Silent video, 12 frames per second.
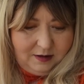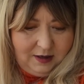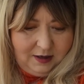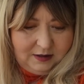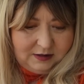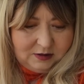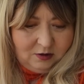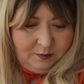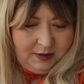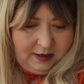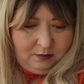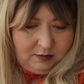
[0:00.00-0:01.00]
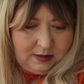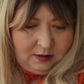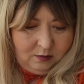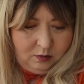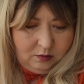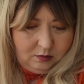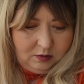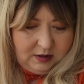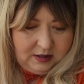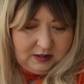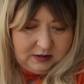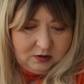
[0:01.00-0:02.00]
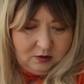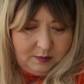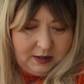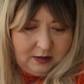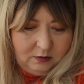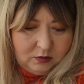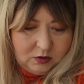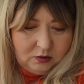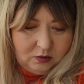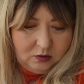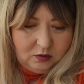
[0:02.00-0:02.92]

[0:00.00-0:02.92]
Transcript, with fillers: Yeah, it's coming out now. It's coming out.